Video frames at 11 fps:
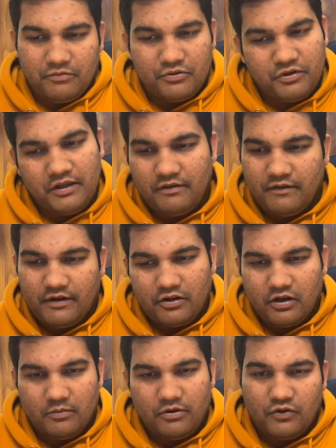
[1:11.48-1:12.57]
Today we will
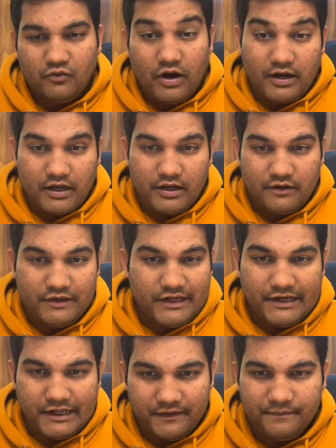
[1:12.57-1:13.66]
talk about Vara,
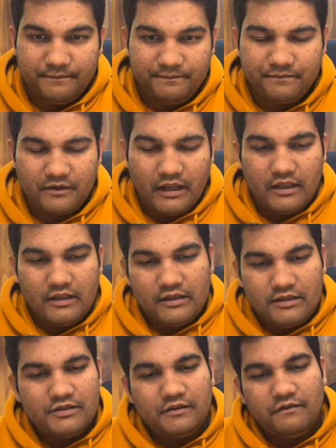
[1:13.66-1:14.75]
weekday.
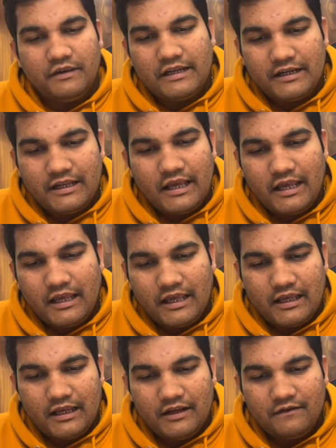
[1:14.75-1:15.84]
See, weekday
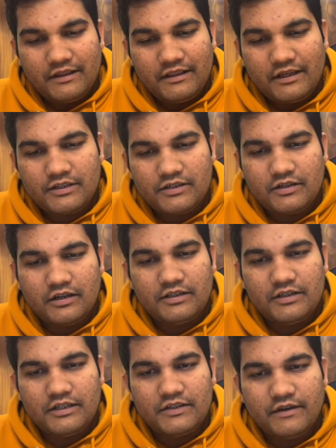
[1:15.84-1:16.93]
in Vedic
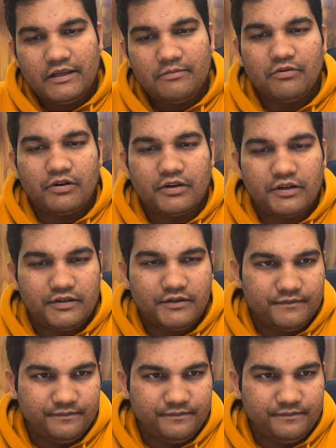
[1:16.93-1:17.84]
astrology is very important.